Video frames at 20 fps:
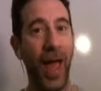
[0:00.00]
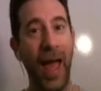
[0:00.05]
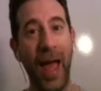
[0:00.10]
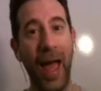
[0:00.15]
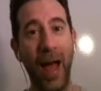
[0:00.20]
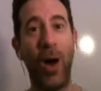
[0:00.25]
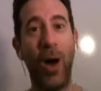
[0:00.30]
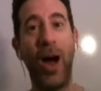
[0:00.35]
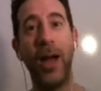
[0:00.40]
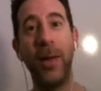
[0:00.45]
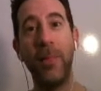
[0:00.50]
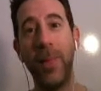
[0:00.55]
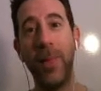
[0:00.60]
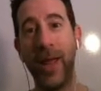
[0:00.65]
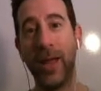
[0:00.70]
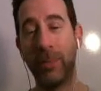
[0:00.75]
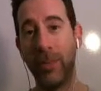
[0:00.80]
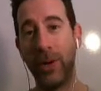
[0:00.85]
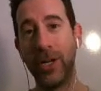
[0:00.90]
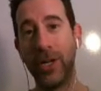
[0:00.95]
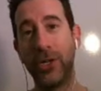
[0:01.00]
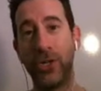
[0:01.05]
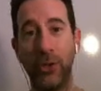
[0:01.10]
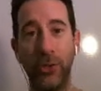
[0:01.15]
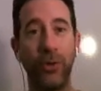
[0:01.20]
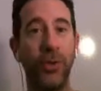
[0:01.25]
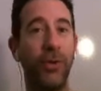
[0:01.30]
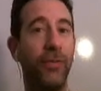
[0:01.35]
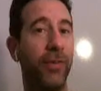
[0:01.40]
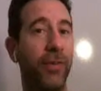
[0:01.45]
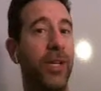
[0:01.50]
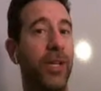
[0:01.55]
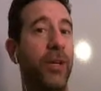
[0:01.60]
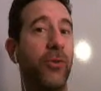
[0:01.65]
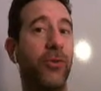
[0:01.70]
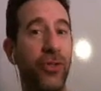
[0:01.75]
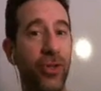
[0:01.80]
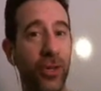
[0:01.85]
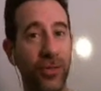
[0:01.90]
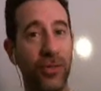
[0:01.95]
how I make money shooting
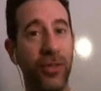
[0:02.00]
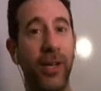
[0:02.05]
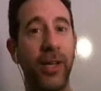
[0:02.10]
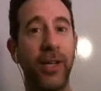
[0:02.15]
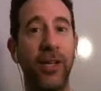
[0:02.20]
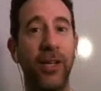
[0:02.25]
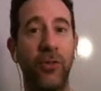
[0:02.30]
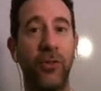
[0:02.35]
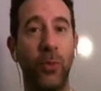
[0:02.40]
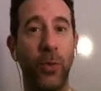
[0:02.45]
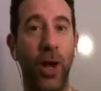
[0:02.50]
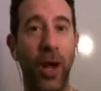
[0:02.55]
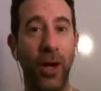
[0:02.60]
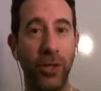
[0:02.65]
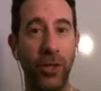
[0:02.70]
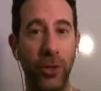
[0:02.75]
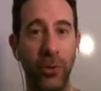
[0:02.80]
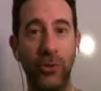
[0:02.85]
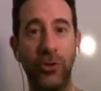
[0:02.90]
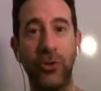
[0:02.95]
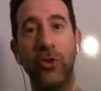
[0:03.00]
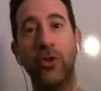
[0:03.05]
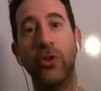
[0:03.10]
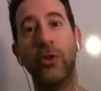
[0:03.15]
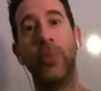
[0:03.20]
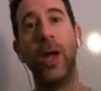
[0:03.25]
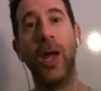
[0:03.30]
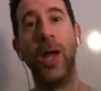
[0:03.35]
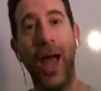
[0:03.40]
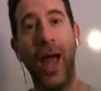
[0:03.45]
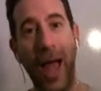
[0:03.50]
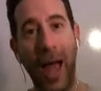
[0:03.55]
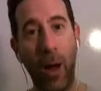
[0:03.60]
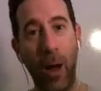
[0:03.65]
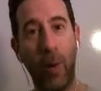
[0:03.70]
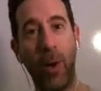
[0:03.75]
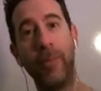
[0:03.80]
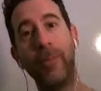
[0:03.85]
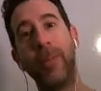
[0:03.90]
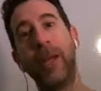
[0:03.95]
videos just like this one on YouTube,
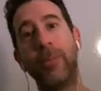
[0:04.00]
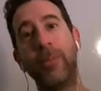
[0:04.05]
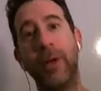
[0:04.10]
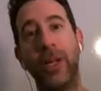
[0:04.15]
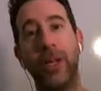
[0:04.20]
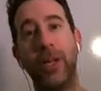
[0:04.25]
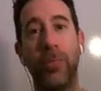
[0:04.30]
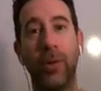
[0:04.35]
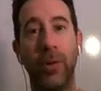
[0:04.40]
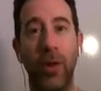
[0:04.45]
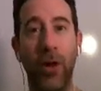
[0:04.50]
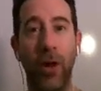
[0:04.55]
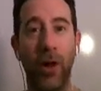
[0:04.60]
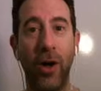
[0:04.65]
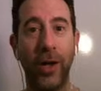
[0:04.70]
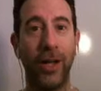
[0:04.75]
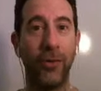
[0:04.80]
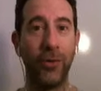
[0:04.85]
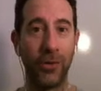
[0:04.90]
how I make money blogging.